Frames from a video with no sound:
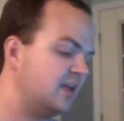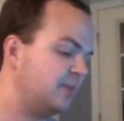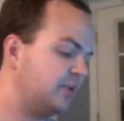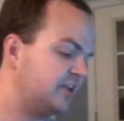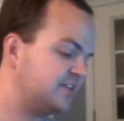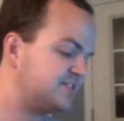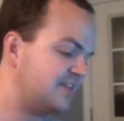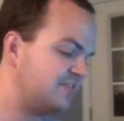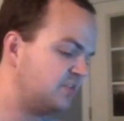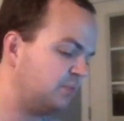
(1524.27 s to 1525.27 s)
But it is
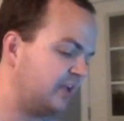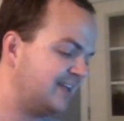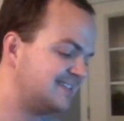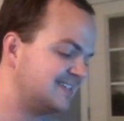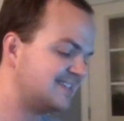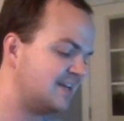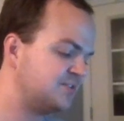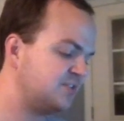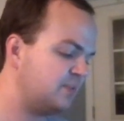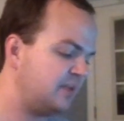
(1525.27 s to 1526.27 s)
7 to play,
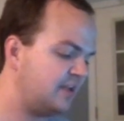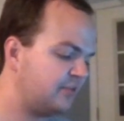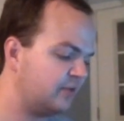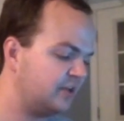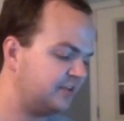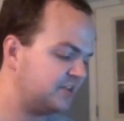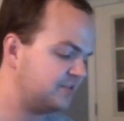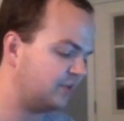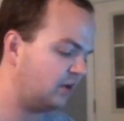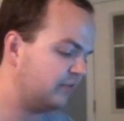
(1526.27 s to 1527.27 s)
6,000 DP, 3 to
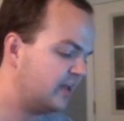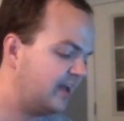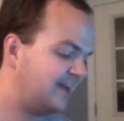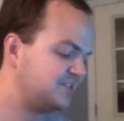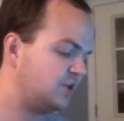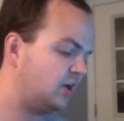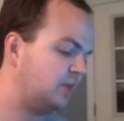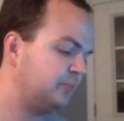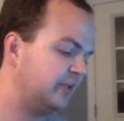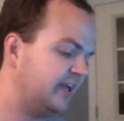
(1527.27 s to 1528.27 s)
Digivolve, has an
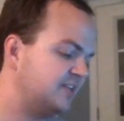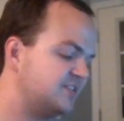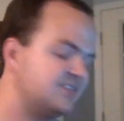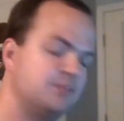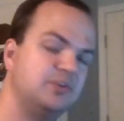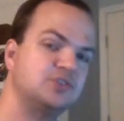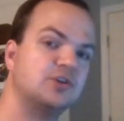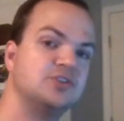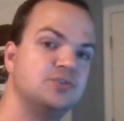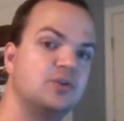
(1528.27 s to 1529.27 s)
on play to simply
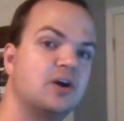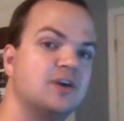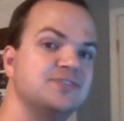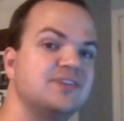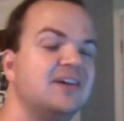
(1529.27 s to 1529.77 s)
draw 2 cards.